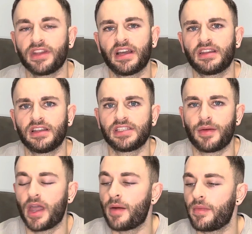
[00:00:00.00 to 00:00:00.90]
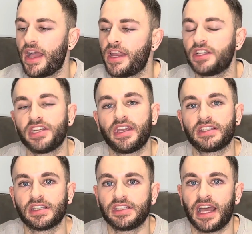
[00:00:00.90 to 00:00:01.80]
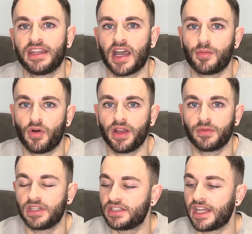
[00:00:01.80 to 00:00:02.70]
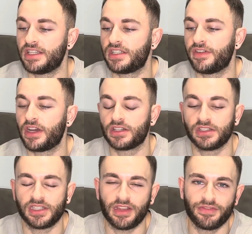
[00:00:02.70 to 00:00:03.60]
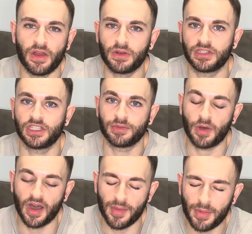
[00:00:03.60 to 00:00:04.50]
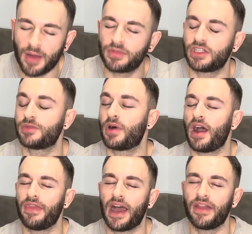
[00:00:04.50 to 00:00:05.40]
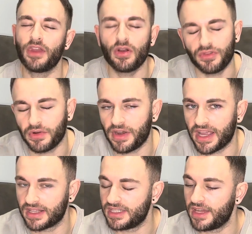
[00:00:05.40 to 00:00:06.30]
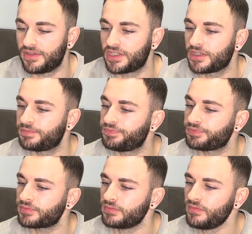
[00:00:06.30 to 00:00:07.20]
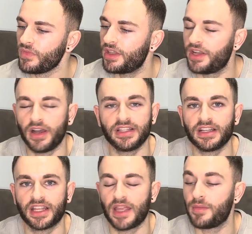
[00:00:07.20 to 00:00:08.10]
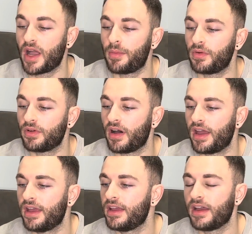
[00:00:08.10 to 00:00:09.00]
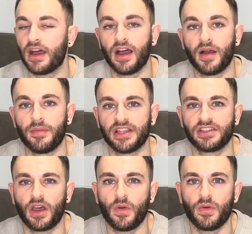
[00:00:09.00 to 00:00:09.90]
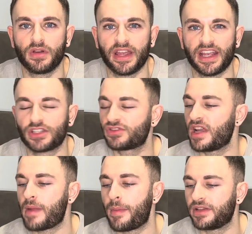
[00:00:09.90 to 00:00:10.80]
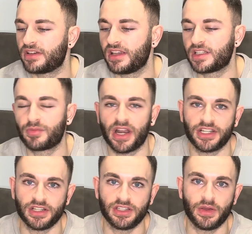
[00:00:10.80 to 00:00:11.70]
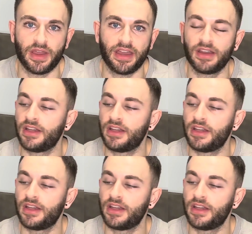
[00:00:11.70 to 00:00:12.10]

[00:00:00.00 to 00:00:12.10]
that does sum it up. Energy is the standout point with a sense of urgency. Focus just behind, pumps just behind that. No real negatives. You know, it didn't keep me up all night. There's no extreme appetite suppression to it.